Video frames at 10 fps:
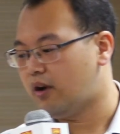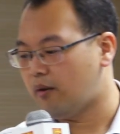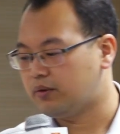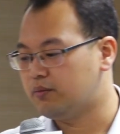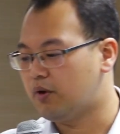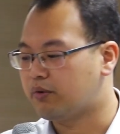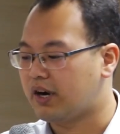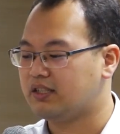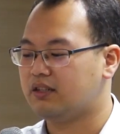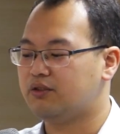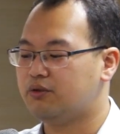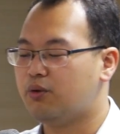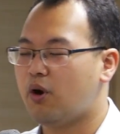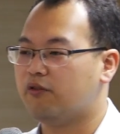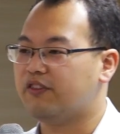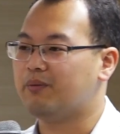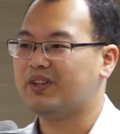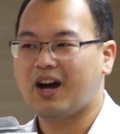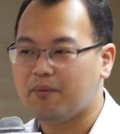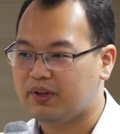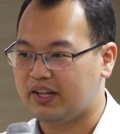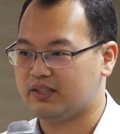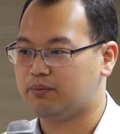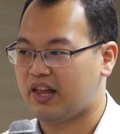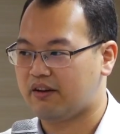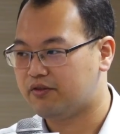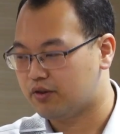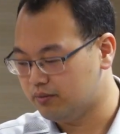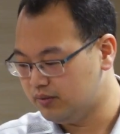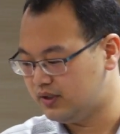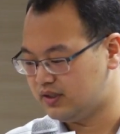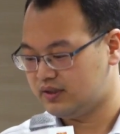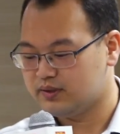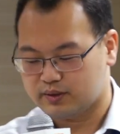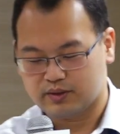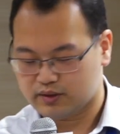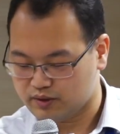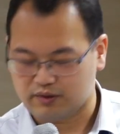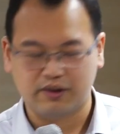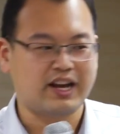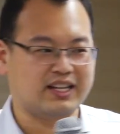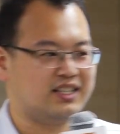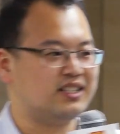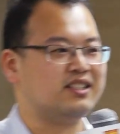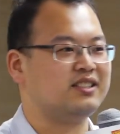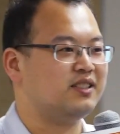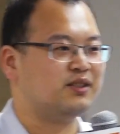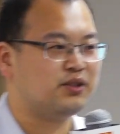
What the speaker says: optimal pricing rule of a monopolist platform. Don't look at this. This is